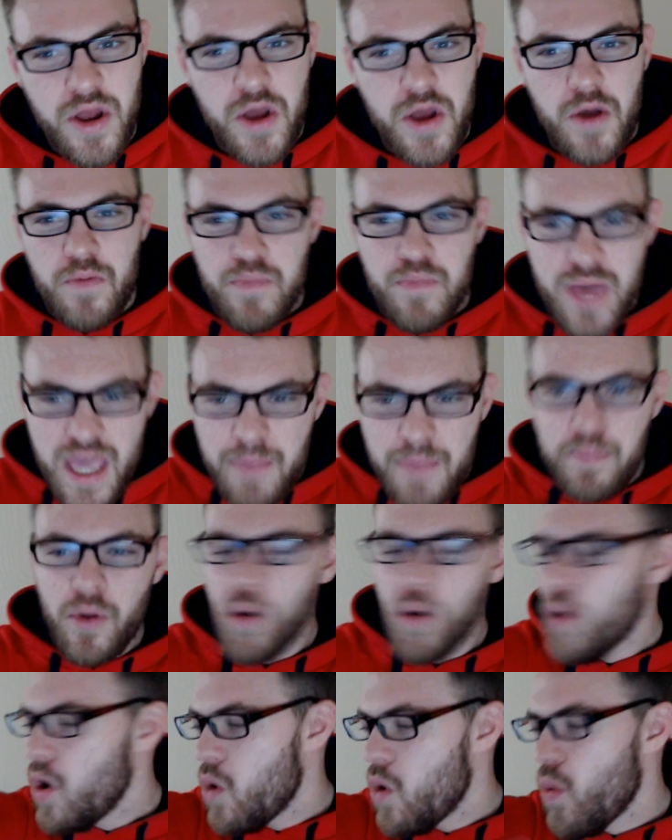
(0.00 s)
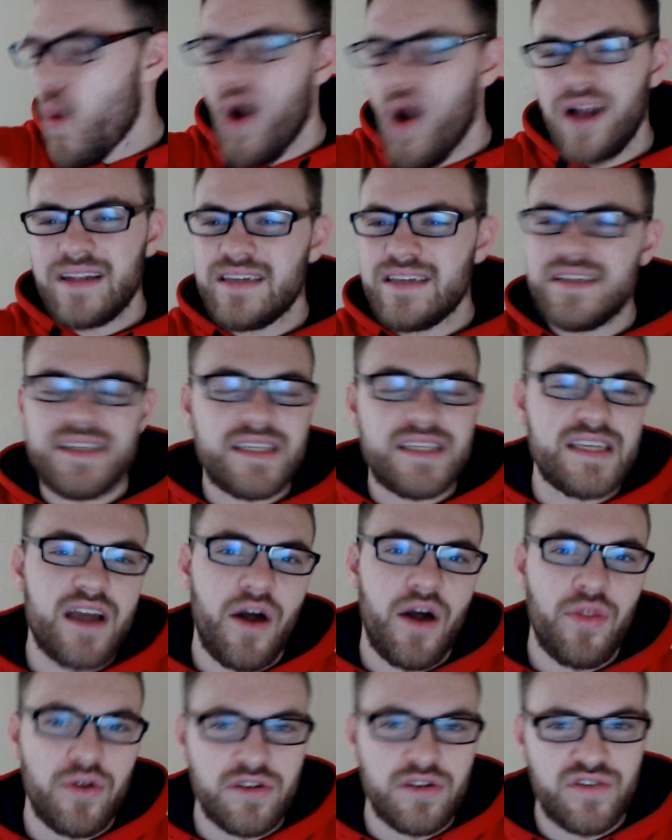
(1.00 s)
People want to see
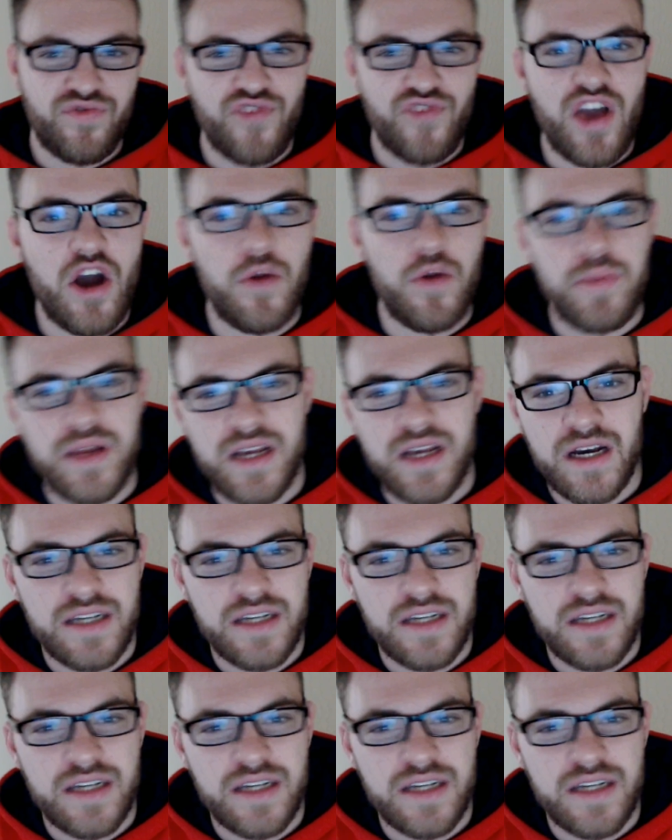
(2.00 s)
others fail because